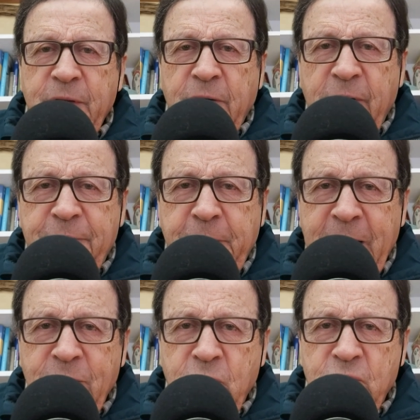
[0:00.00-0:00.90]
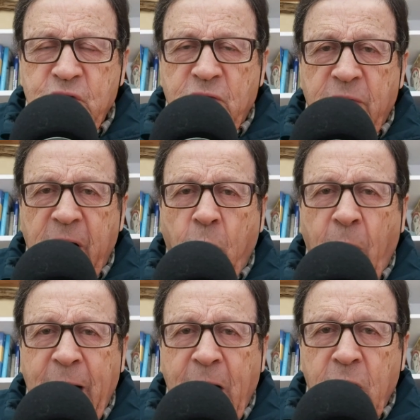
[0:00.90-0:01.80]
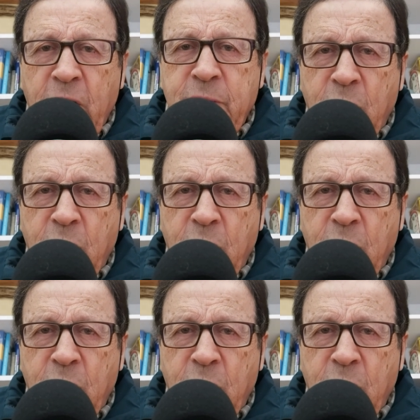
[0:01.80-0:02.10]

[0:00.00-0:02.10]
The referendums require a lot